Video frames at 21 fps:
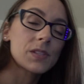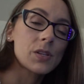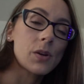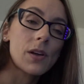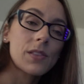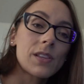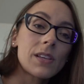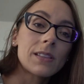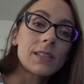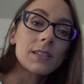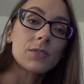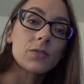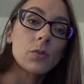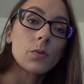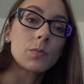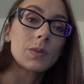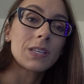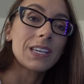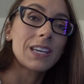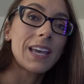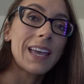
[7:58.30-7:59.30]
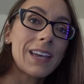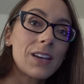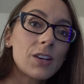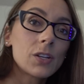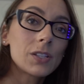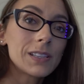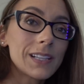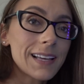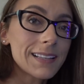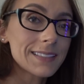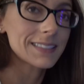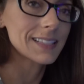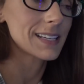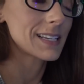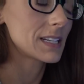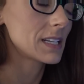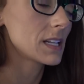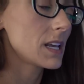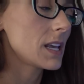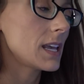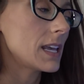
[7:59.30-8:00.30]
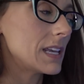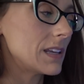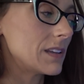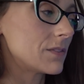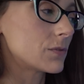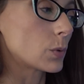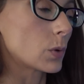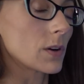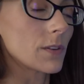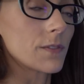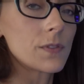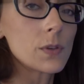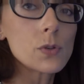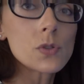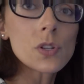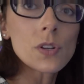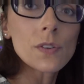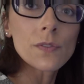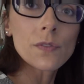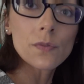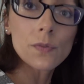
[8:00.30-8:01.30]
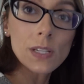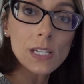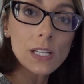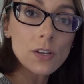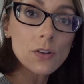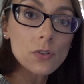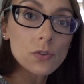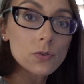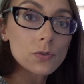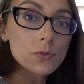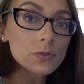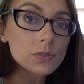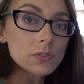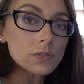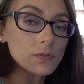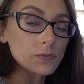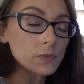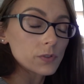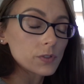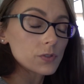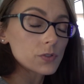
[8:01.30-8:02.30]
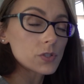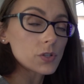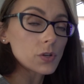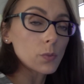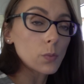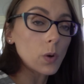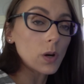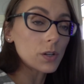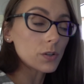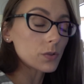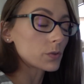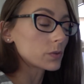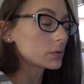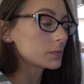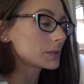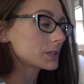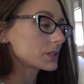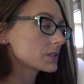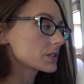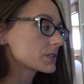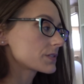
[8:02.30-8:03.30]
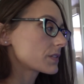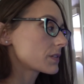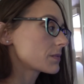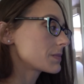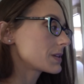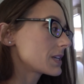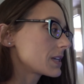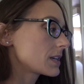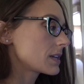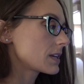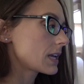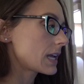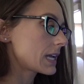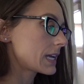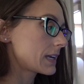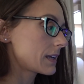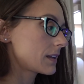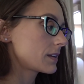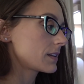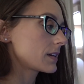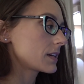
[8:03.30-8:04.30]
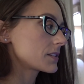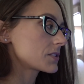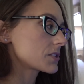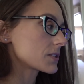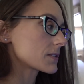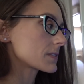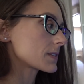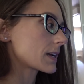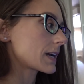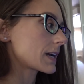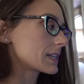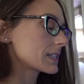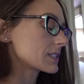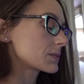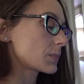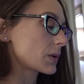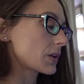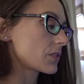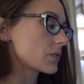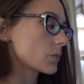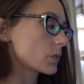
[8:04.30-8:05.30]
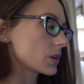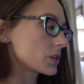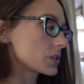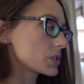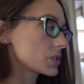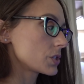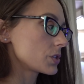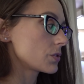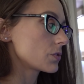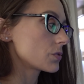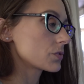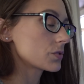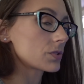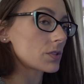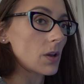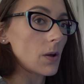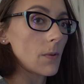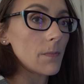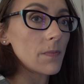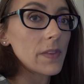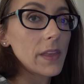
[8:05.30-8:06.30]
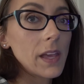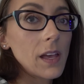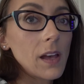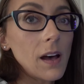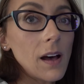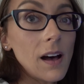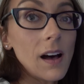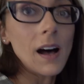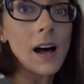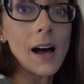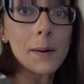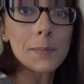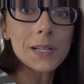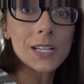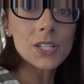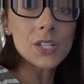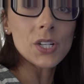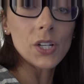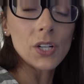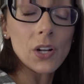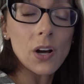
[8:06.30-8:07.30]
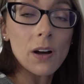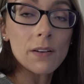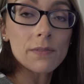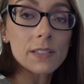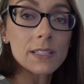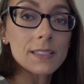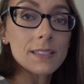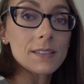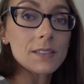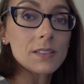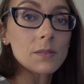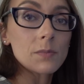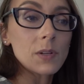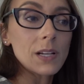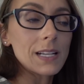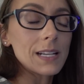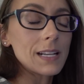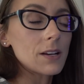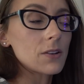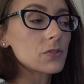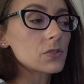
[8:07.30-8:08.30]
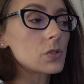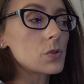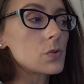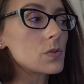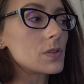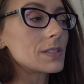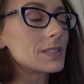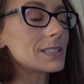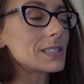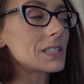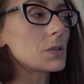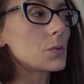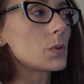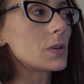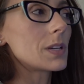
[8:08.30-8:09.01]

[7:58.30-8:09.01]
So I think this will be a good lesson for future videos, future water-cooled builds for me, and just to of spread the word too. So I'm going to turn off the system right now so you can see